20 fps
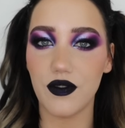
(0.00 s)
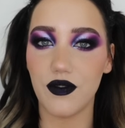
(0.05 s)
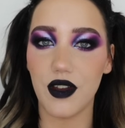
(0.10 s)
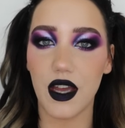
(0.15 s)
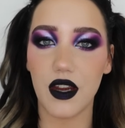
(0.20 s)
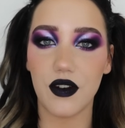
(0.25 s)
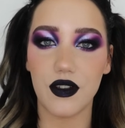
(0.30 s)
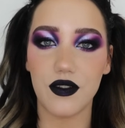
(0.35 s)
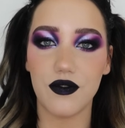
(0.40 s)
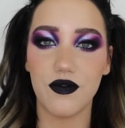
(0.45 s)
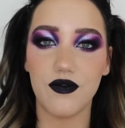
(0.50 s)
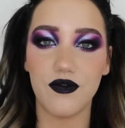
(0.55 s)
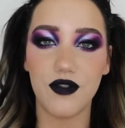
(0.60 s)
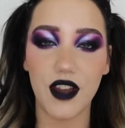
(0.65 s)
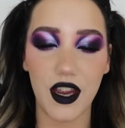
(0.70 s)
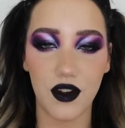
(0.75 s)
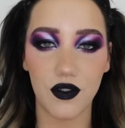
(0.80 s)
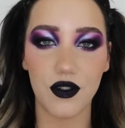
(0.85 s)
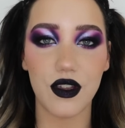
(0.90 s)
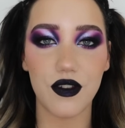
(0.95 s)
very,
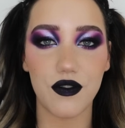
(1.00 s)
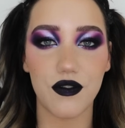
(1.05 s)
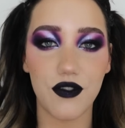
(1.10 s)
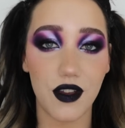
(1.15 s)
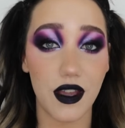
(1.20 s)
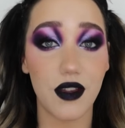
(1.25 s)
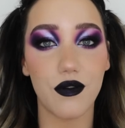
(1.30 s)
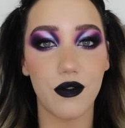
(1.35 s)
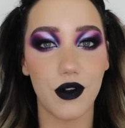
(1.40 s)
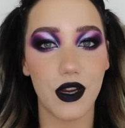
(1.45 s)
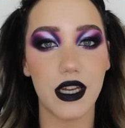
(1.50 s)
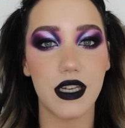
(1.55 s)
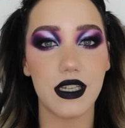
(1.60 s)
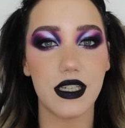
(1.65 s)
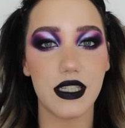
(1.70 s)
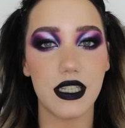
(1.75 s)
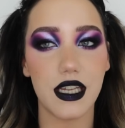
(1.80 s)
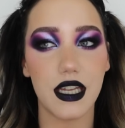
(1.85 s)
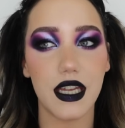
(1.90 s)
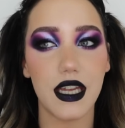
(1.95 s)
very
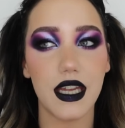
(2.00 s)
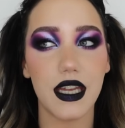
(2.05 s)
favourite